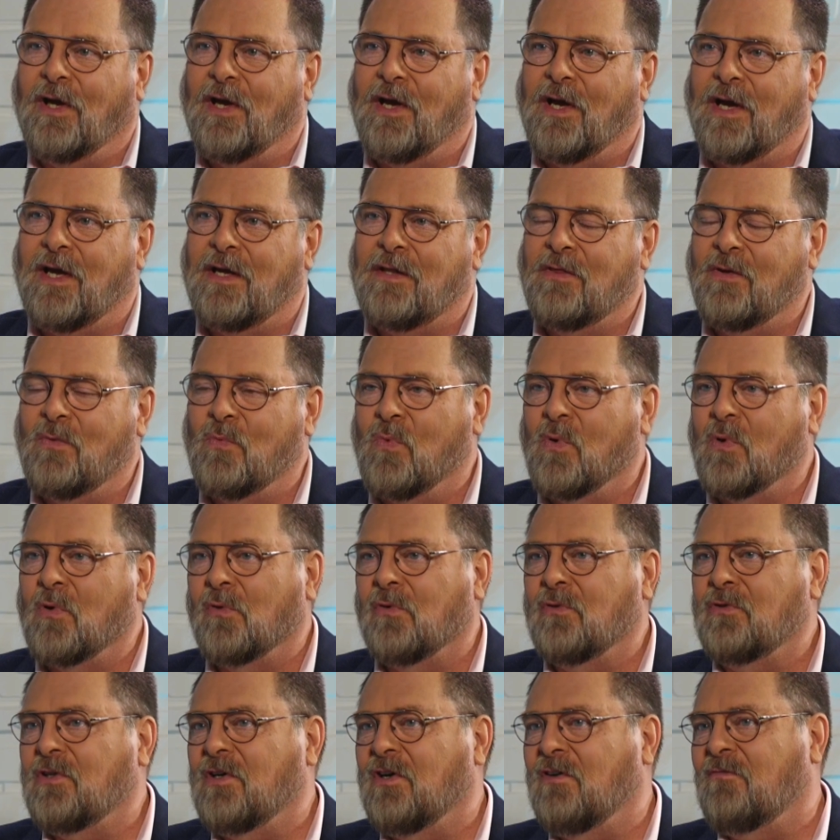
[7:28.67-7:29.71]
in the
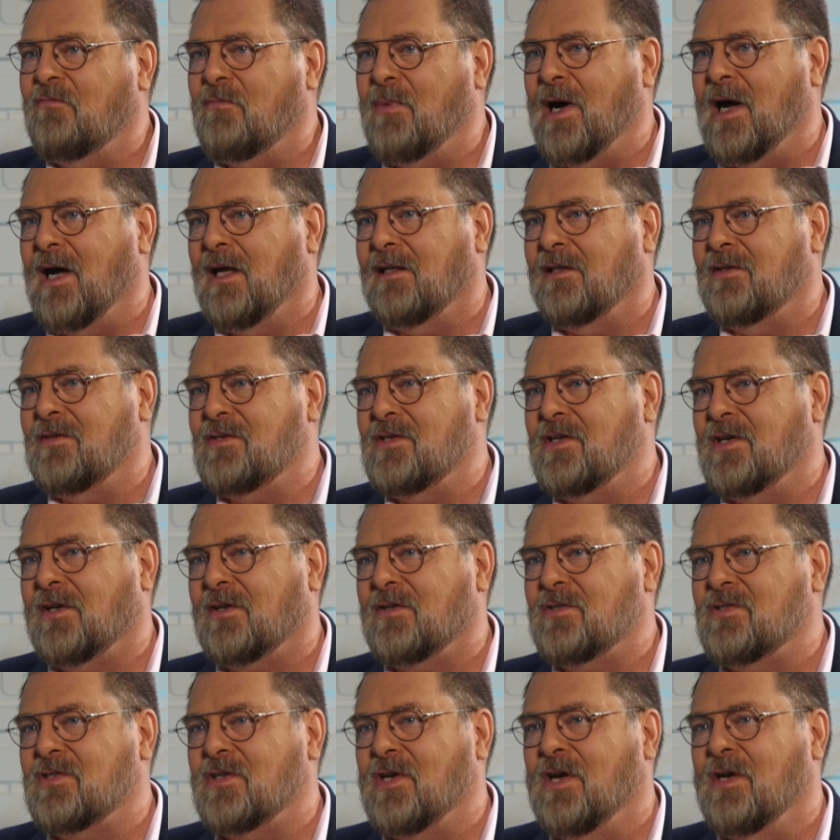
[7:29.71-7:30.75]
world of
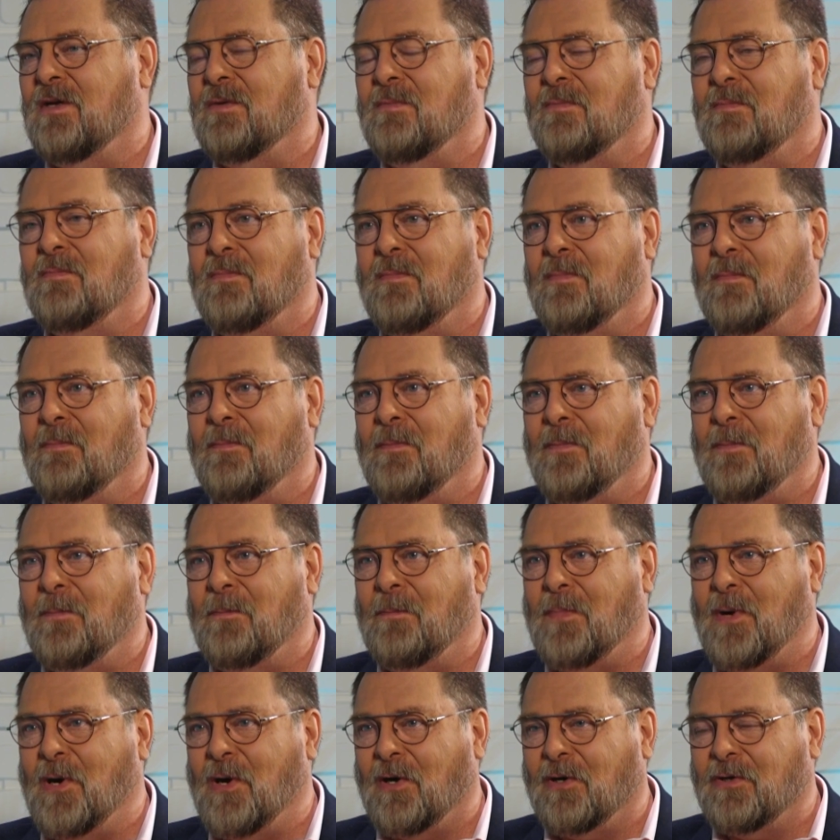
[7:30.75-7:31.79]
politics and
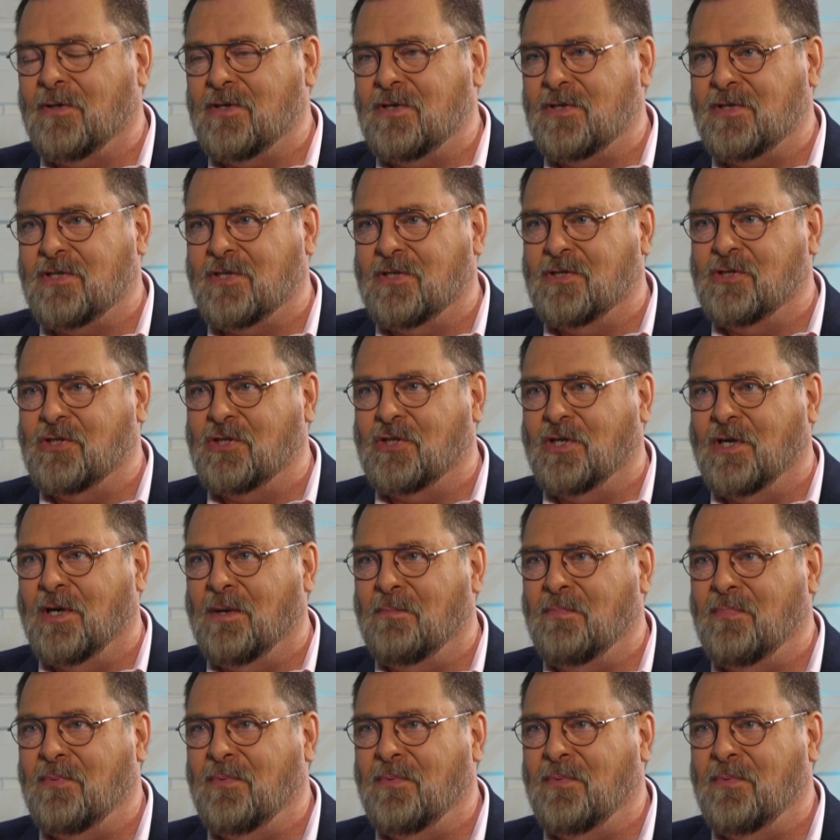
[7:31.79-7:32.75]
partisanship.